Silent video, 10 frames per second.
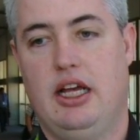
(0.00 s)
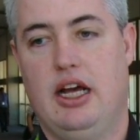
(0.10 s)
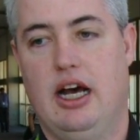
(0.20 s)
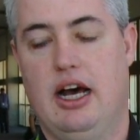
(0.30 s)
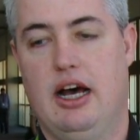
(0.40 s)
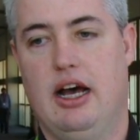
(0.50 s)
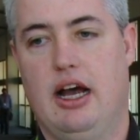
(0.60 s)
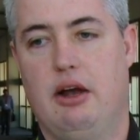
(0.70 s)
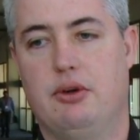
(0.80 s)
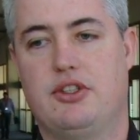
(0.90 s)

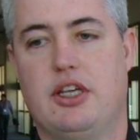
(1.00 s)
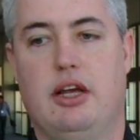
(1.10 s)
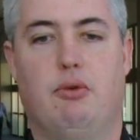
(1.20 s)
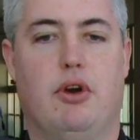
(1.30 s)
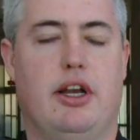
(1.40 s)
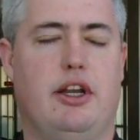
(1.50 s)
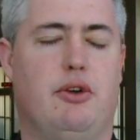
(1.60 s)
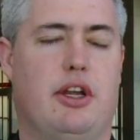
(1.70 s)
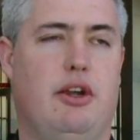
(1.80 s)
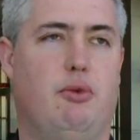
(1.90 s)
I would say where
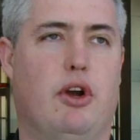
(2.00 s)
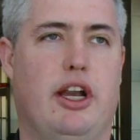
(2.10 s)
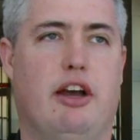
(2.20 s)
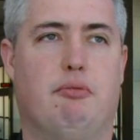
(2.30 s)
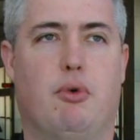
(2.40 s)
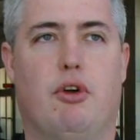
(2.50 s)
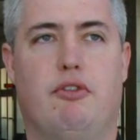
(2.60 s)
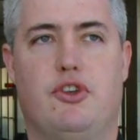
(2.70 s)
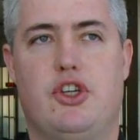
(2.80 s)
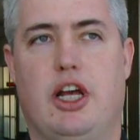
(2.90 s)
you have more
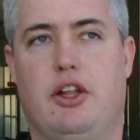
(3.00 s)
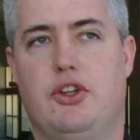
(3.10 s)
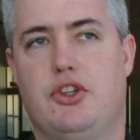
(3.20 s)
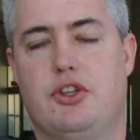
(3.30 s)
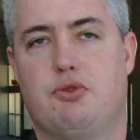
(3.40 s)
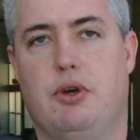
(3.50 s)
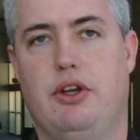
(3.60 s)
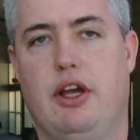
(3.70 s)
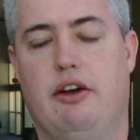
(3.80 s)
of a challenge is when you